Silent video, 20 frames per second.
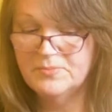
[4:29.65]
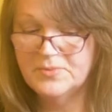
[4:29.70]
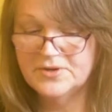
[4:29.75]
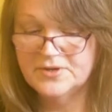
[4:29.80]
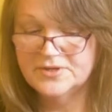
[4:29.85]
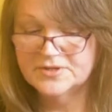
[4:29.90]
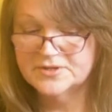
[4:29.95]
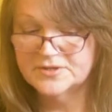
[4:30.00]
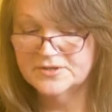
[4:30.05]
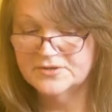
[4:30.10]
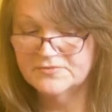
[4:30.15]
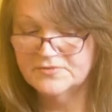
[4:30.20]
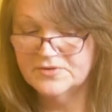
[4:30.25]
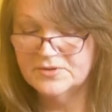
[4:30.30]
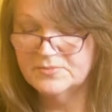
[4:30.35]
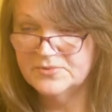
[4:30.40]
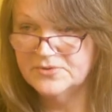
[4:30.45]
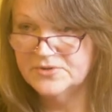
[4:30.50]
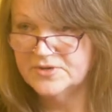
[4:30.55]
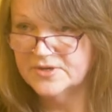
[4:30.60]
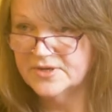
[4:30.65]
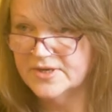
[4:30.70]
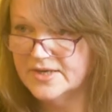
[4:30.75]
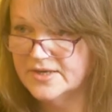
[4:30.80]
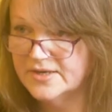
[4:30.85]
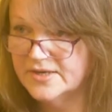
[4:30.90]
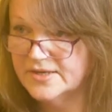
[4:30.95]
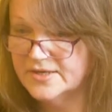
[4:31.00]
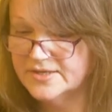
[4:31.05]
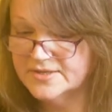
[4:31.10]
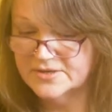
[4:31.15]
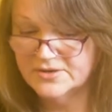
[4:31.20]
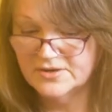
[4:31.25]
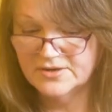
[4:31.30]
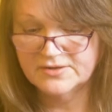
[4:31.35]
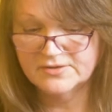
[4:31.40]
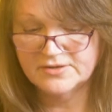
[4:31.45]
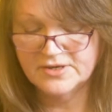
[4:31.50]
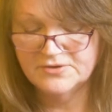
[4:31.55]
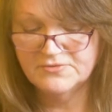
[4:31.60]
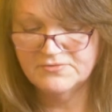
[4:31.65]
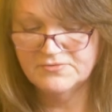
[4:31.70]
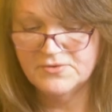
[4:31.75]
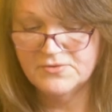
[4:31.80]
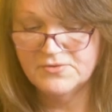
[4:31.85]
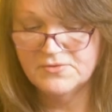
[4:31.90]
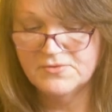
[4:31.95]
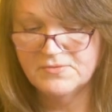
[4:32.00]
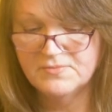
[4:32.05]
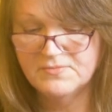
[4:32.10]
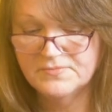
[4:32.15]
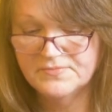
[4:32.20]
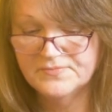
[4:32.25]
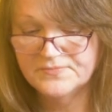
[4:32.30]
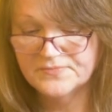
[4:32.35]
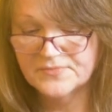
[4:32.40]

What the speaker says: person of the Buddha in his earthly form,